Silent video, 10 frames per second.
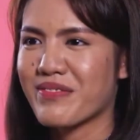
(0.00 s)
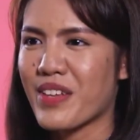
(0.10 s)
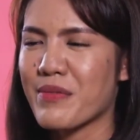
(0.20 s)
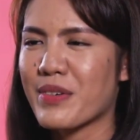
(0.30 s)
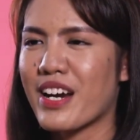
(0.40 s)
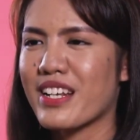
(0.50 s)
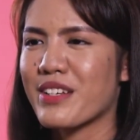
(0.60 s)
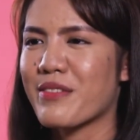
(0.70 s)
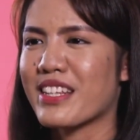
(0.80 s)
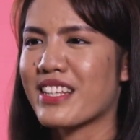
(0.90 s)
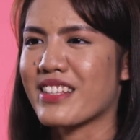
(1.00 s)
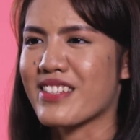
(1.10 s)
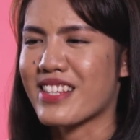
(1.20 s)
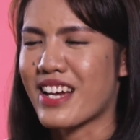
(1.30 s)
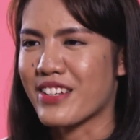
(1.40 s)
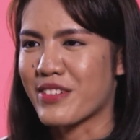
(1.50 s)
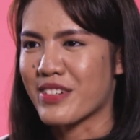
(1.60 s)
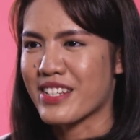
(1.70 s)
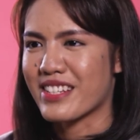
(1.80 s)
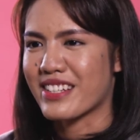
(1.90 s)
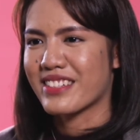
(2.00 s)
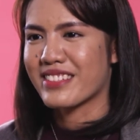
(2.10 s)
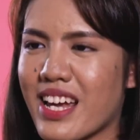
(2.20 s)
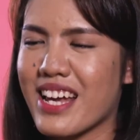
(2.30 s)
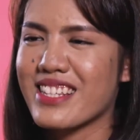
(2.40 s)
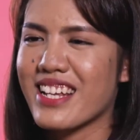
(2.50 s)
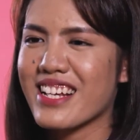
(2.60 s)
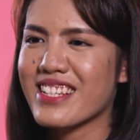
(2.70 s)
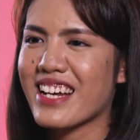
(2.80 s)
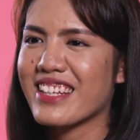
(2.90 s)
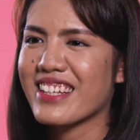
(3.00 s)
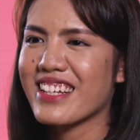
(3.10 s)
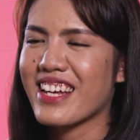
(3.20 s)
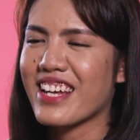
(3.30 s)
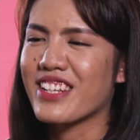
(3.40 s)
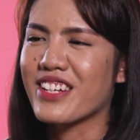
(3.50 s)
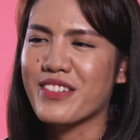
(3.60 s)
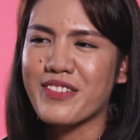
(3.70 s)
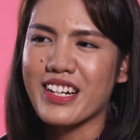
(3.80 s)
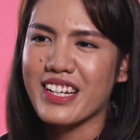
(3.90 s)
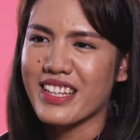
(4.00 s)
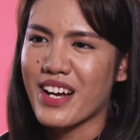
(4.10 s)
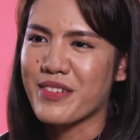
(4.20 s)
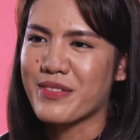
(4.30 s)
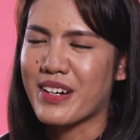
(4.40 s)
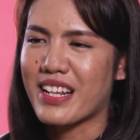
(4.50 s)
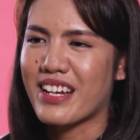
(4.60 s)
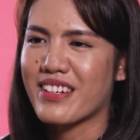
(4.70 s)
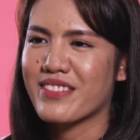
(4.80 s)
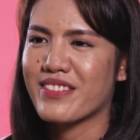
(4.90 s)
I'm currently waiting to start university. It's an exciting yet nerve-wracking time of my life.